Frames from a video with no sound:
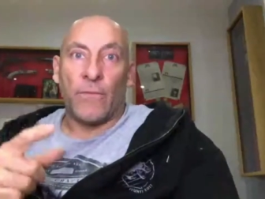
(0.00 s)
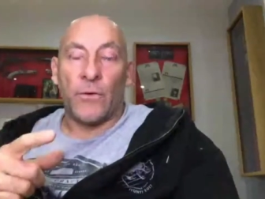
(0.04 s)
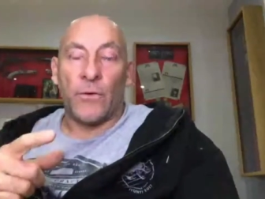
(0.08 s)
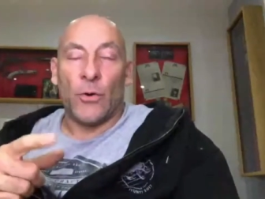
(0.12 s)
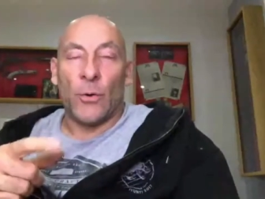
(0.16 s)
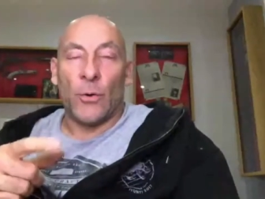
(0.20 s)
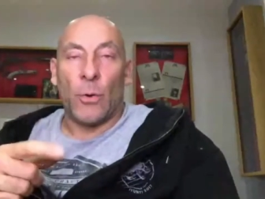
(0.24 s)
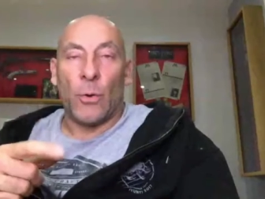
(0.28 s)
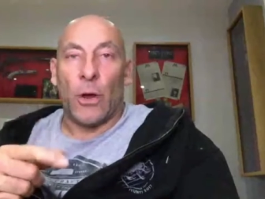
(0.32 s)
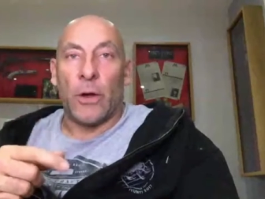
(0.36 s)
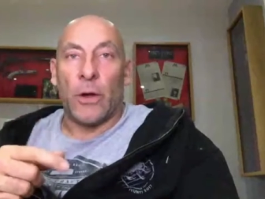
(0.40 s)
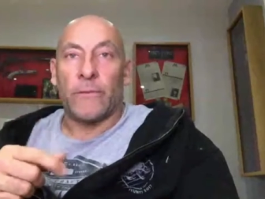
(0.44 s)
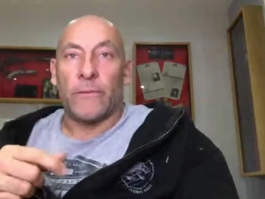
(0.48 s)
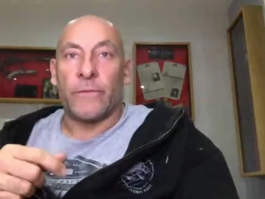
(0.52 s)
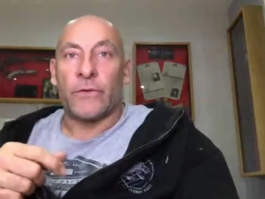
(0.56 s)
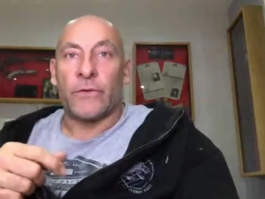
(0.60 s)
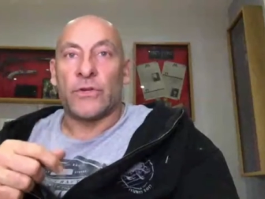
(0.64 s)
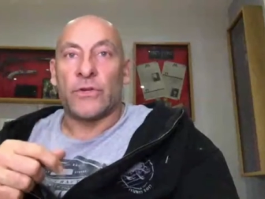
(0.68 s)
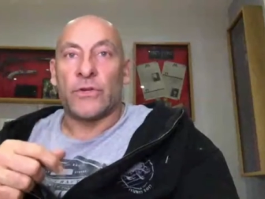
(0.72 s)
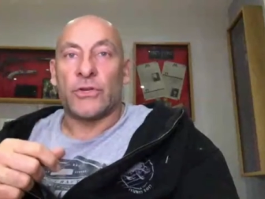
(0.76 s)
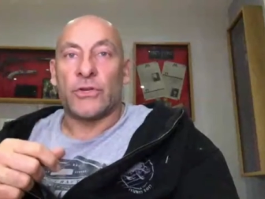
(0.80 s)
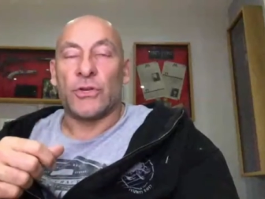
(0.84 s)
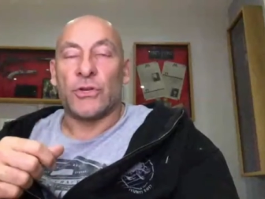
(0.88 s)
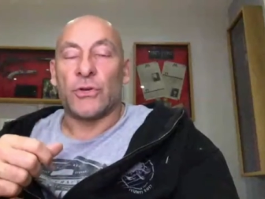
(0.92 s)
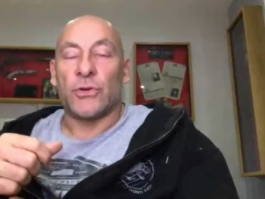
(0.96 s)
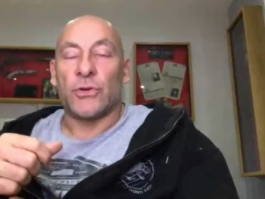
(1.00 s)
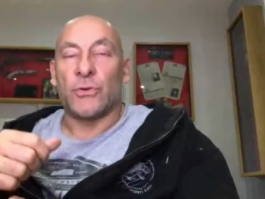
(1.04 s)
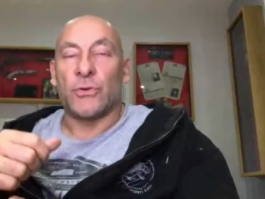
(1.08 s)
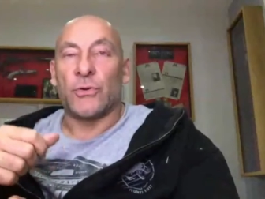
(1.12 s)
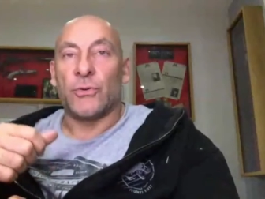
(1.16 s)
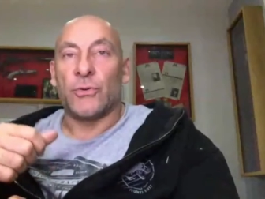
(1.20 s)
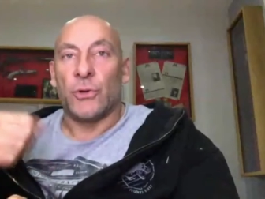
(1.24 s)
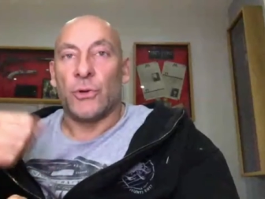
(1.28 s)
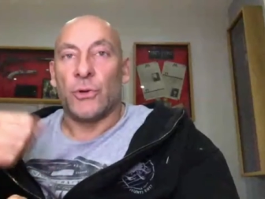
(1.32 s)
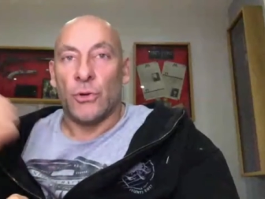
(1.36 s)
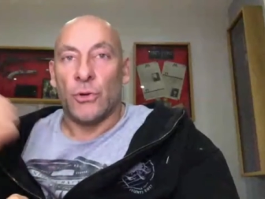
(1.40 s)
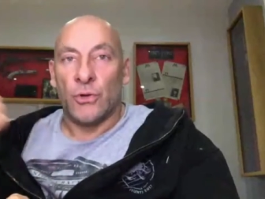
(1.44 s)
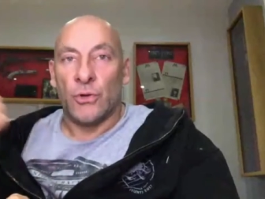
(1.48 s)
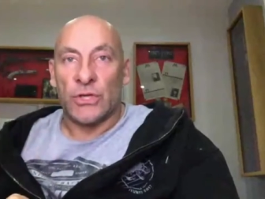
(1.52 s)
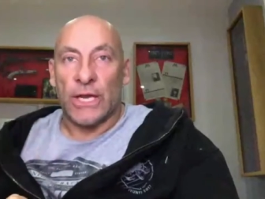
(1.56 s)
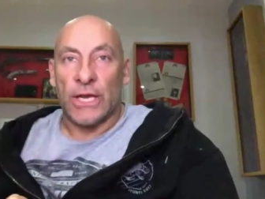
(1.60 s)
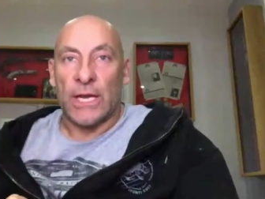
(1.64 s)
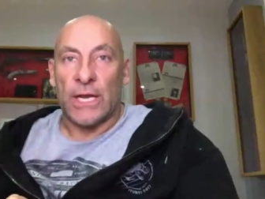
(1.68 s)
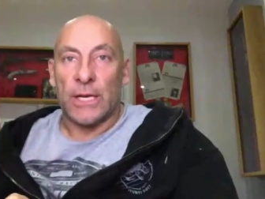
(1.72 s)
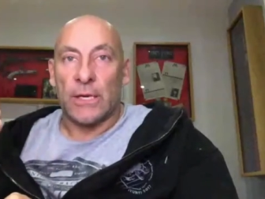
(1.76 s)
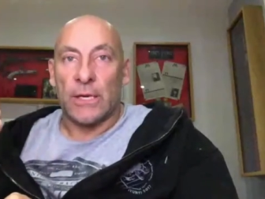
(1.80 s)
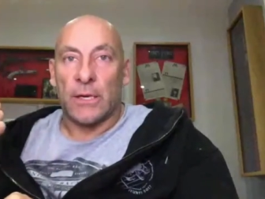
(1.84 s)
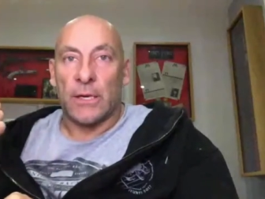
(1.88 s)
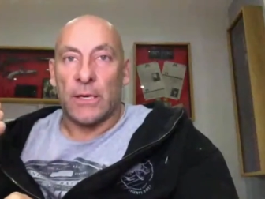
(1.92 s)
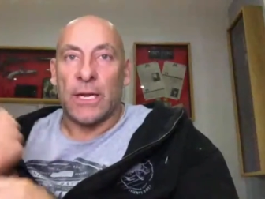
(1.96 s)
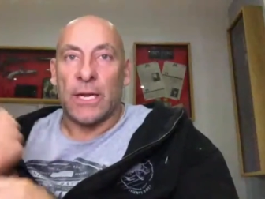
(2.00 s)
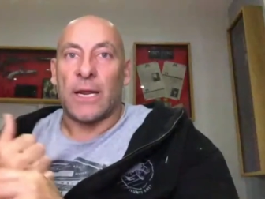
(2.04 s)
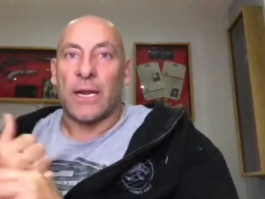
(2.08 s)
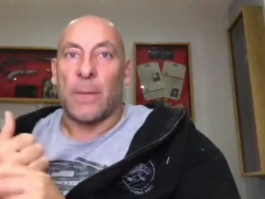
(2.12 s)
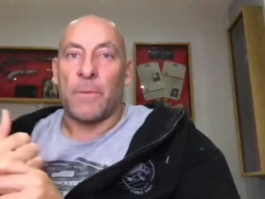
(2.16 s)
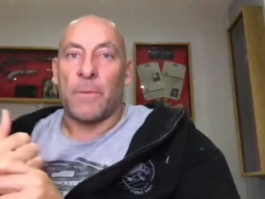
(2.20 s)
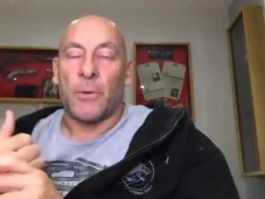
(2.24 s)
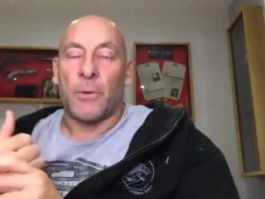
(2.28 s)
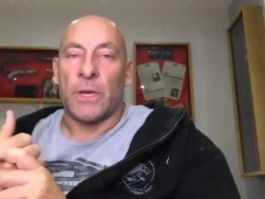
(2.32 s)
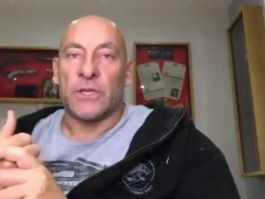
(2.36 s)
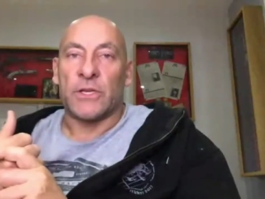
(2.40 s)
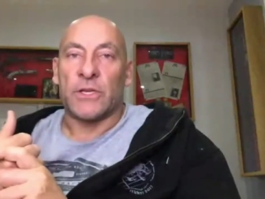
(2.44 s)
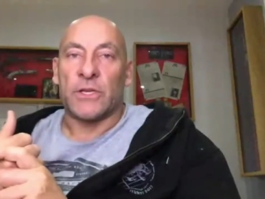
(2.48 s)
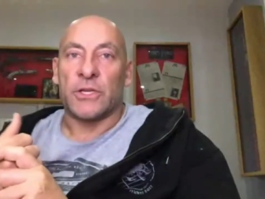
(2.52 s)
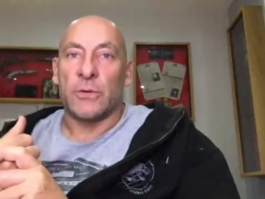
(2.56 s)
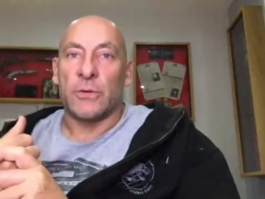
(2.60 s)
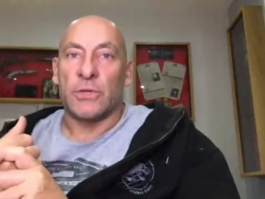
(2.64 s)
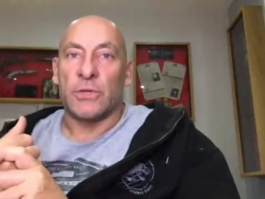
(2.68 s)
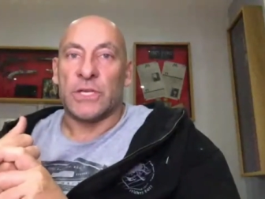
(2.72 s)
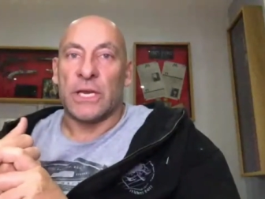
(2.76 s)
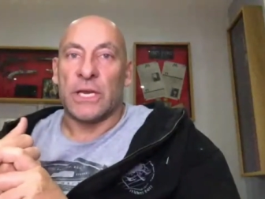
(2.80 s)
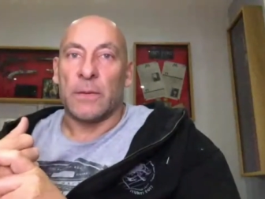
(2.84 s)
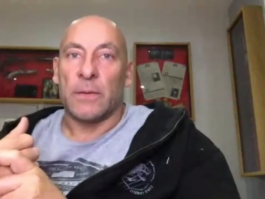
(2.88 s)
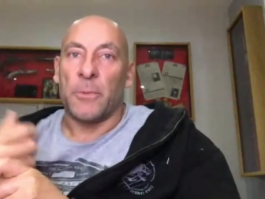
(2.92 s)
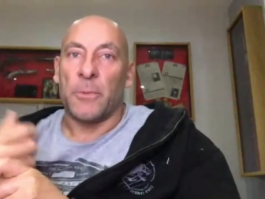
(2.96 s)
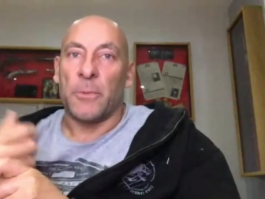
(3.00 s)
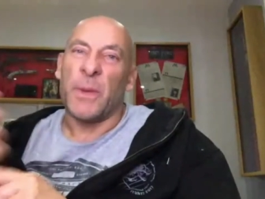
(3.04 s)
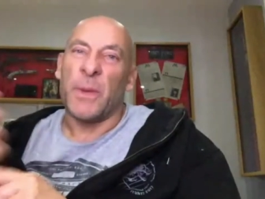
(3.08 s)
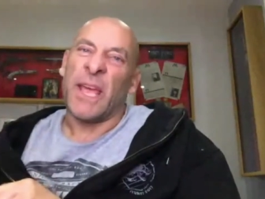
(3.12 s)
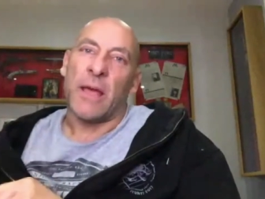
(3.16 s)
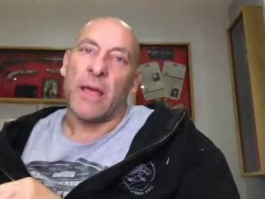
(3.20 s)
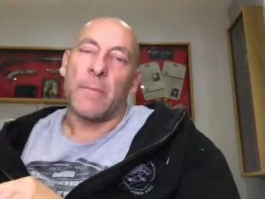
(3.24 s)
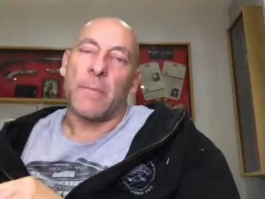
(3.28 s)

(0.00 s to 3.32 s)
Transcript: and then we flew over to New Zealand. I did a couple of weeks in New Zealand, but we